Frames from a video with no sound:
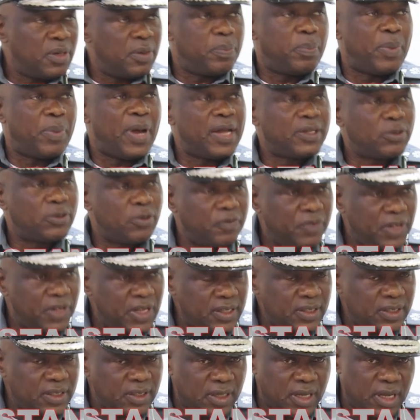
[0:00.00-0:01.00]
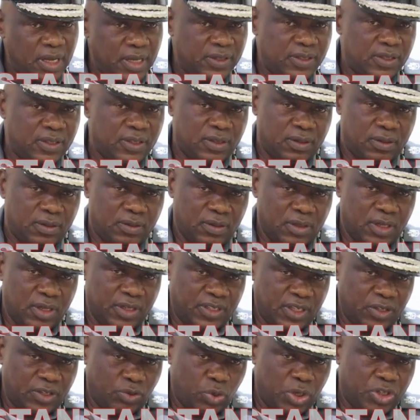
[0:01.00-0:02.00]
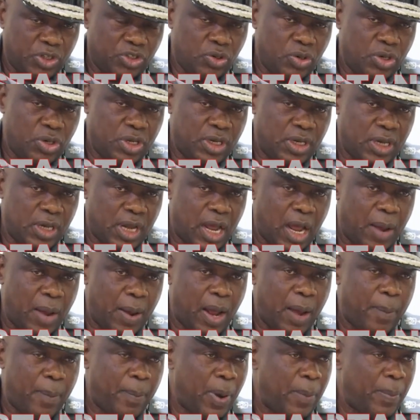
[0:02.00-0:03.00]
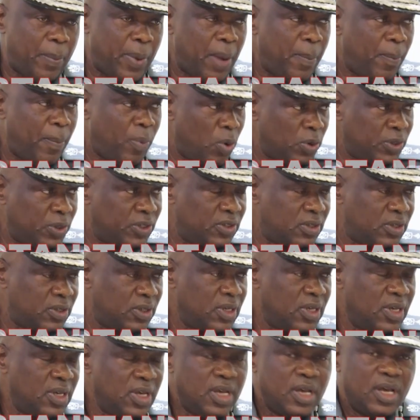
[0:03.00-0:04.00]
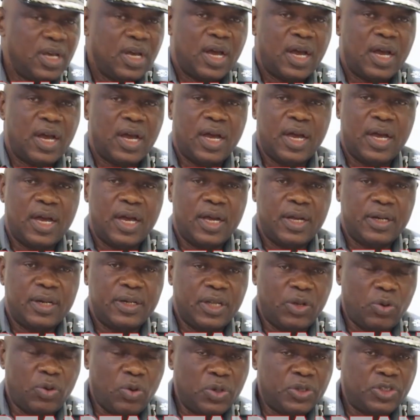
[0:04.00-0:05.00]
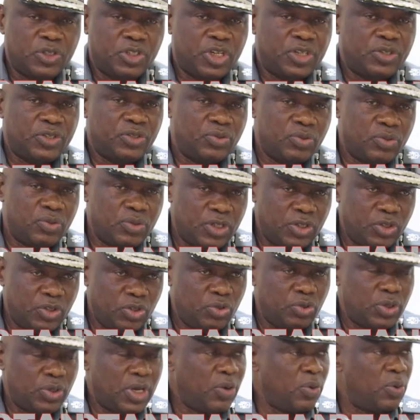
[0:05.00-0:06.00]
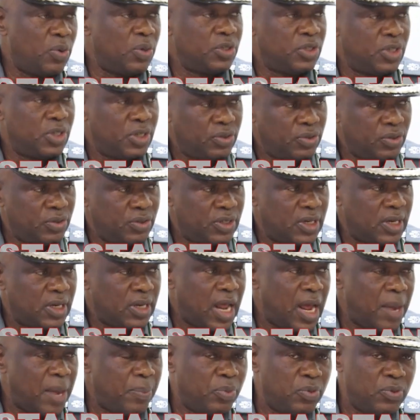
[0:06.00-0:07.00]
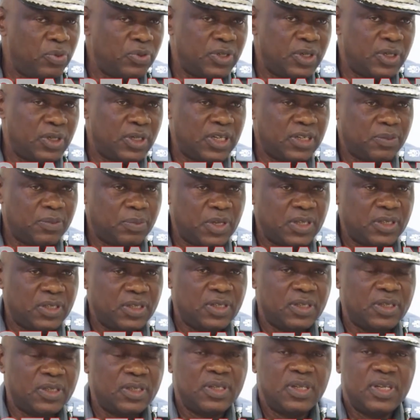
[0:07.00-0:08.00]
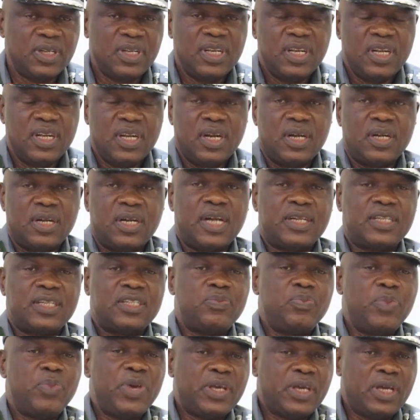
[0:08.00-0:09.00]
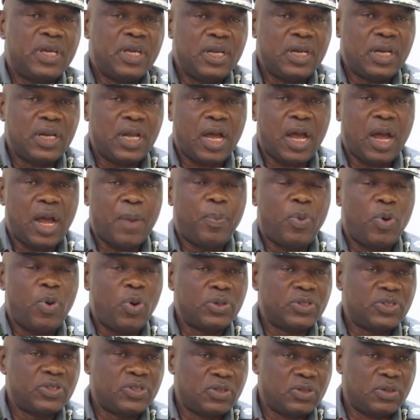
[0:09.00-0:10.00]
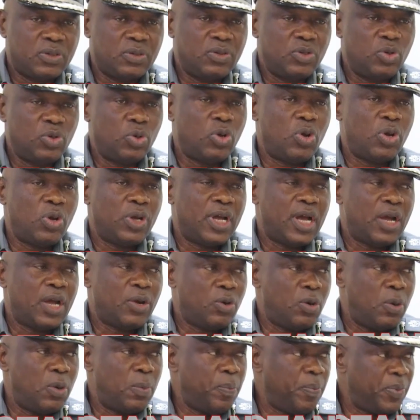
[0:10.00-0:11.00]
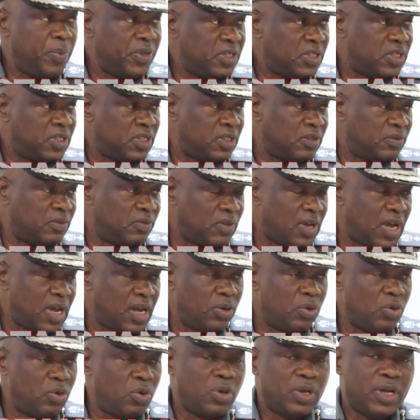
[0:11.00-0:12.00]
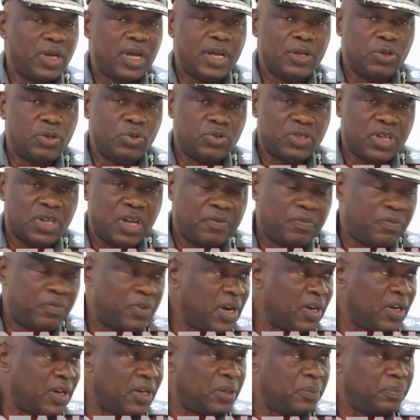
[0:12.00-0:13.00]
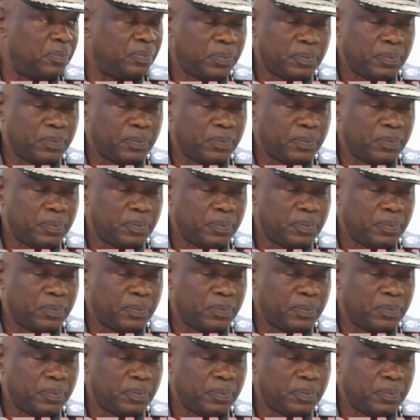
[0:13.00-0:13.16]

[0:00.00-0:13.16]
part of this is the situation in our Apapa ports. The congestion, the usual congestions that happens in these places, that is making our ports no longer competitive and no longer user-friendly.